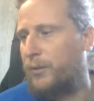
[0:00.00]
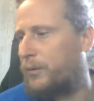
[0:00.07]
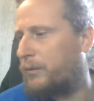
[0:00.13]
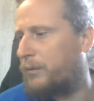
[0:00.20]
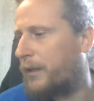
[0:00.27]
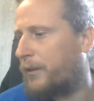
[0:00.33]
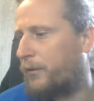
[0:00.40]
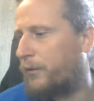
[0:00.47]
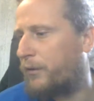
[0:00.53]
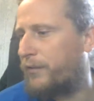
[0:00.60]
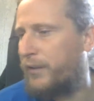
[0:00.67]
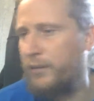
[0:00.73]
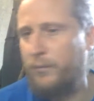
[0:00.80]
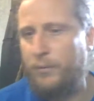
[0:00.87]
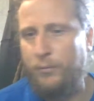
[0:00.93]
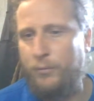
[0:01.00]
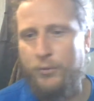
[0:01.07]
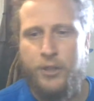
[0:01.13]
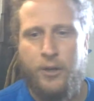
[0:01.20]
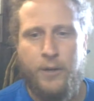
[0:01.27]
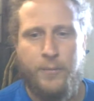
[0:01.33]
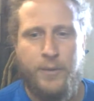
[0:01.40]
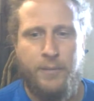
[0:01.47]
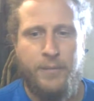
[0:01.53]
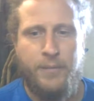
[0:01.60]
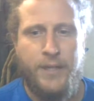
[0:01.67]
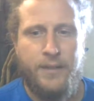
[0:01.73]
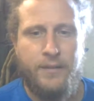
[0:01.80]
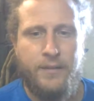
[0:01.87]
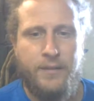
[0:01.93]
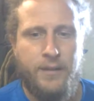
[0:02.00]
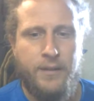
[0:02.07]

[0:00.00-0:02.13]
I don't know if anyone will show up in a minute